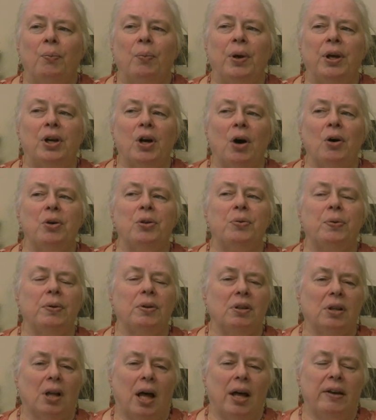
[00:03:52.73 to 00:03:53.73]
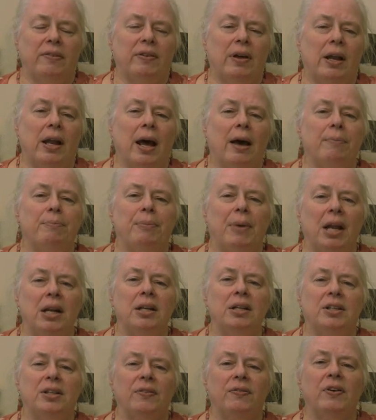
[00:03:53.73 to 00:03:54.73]
We go through life and have
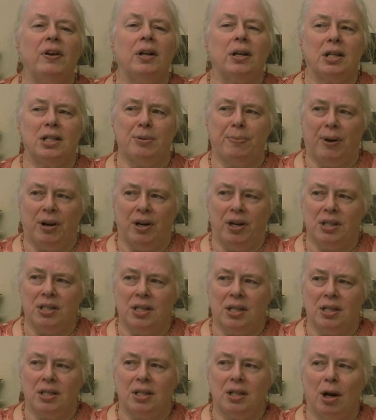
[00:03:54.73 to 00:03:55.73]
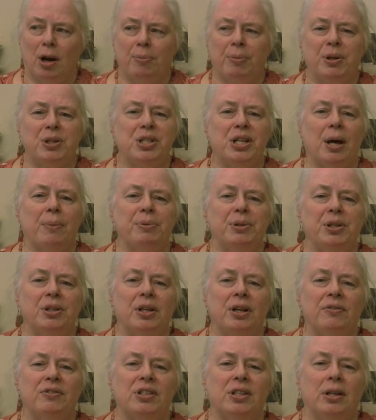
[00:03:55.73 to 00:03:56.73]
many different experiences. Our
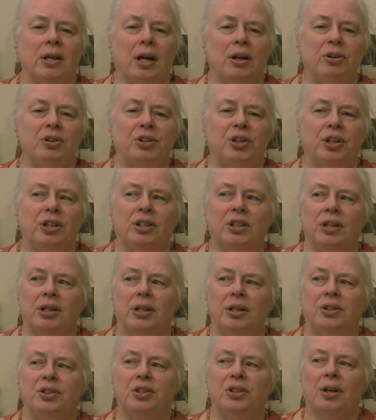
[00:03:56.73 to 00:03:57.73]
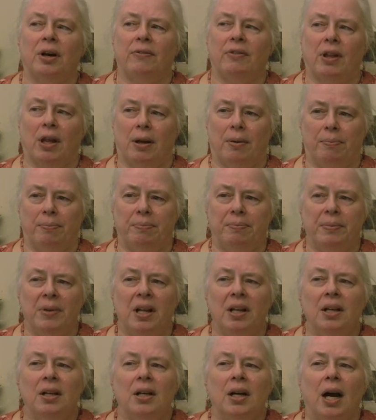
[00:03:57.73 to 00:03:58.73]
perception gives the energy to each of them.
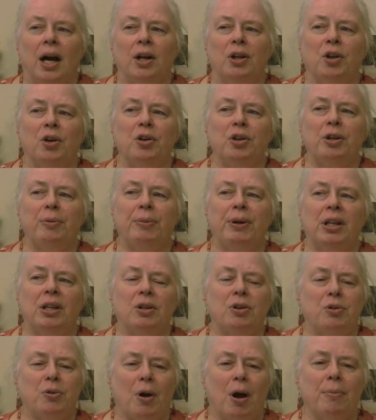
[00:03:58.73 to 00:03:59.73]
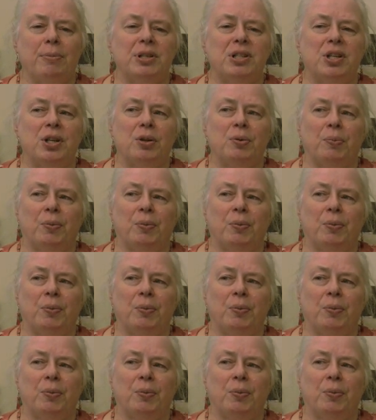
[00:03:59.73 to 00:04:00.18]
I learned to be in the dramas of